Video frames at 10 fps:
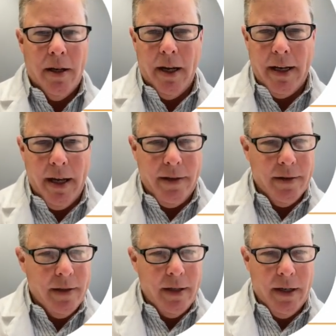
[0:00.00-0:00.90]

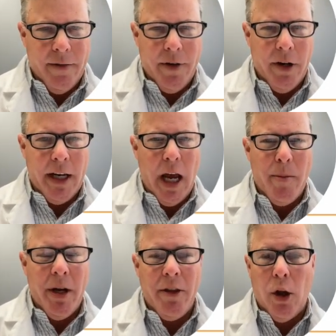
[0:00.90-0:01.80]
Again, interferon
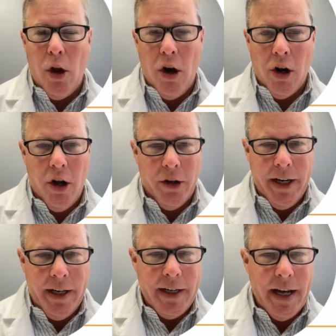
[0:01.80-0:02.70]
gamma and the long hauler
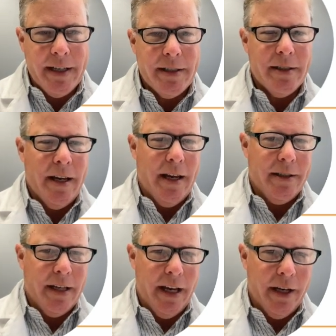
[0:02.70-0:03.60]
index,
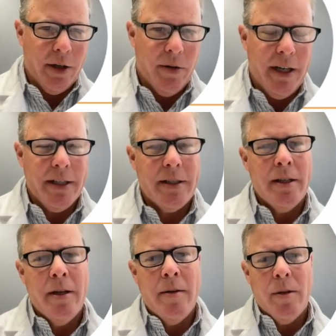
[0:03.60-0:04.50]
as they increase,
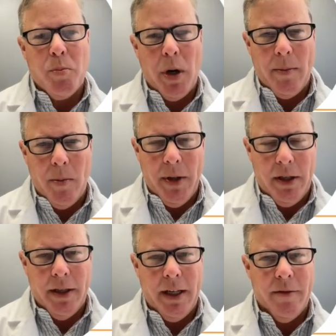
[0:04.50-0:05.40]

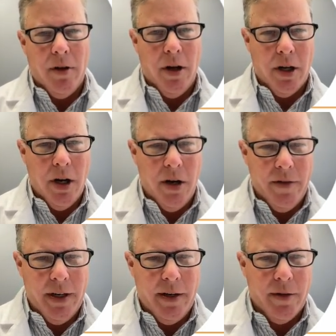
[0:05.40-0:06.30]
probability of long
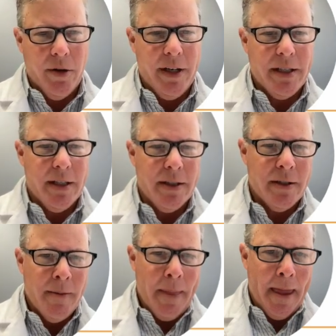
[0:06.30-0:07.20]
COVID increases.
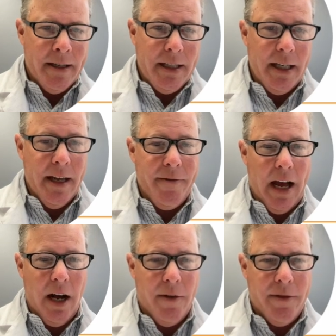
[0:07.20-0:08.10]

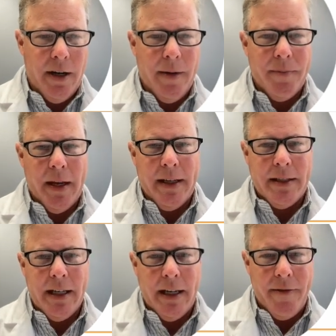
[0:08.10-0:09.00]
TNF-alpha, as
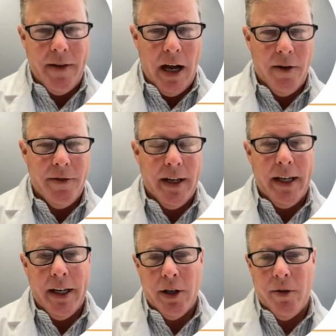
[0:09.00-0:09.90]
TNF-alpha
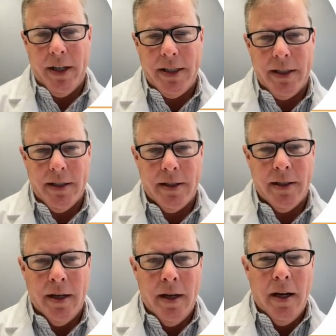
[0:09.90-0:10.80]
increases,
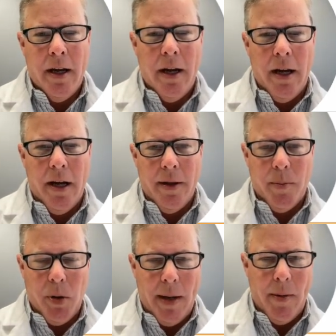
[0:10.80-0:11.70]
the
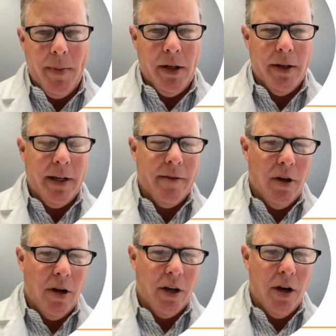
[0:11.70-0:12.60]
probability of
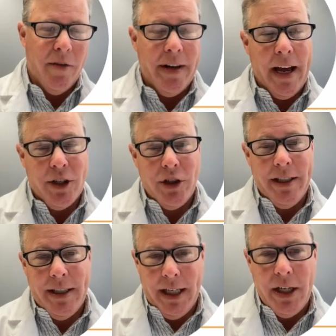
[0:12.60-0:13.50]
long COVID actually
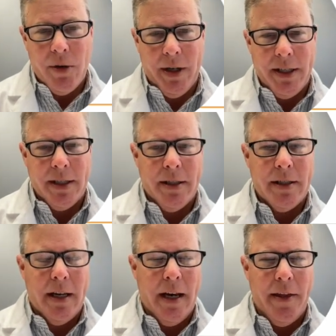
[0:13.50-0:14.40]
decreases,
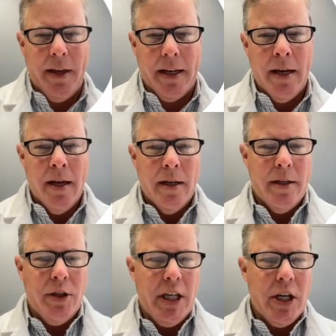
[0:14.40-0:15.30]
and I think
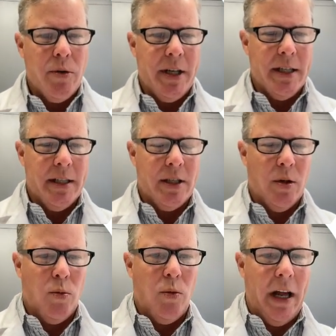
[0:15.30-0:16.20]
decreases
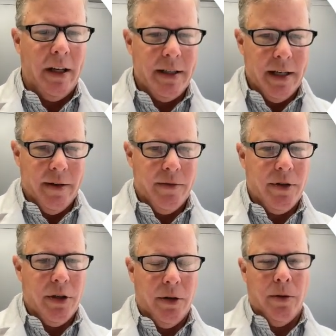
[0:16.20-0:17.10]
relative
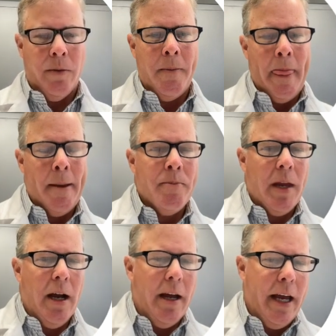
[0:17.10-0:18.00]
to
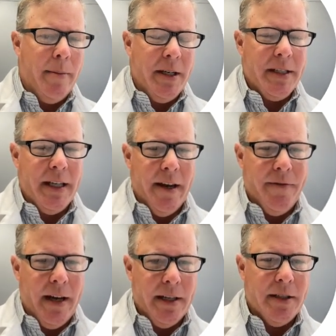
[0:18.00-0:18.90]

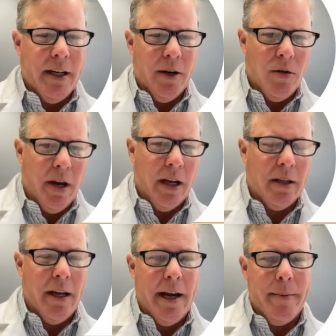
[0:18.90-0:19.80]
ME/CFS and chronic
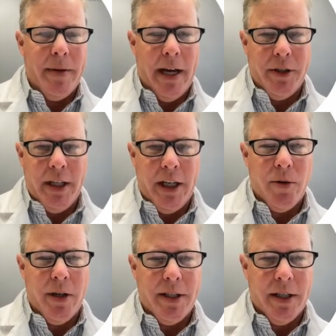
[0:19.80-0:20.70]
Lyme, not
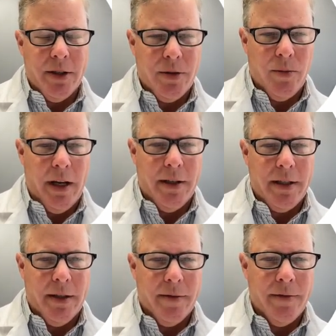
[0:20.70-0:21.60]
decreases
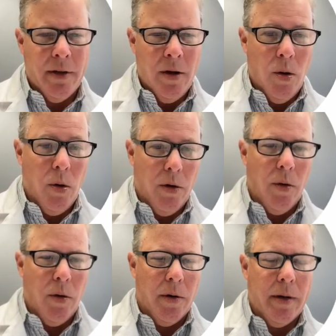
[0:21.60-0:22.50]
relative
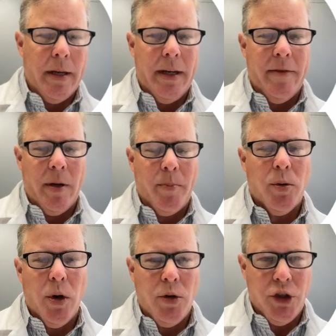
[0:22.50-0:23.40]
or even
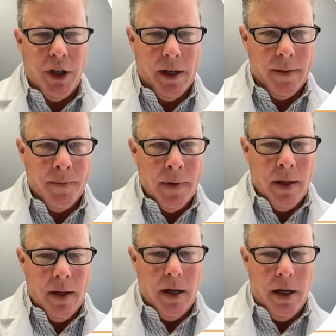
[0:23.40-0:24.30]
approaching
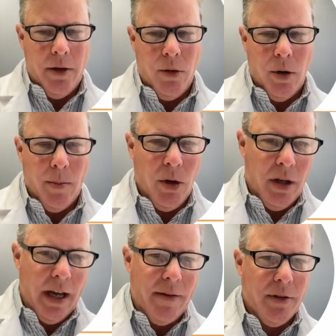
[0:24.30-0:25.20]

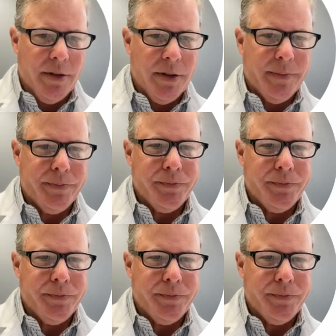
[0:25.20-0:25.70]
normal levels.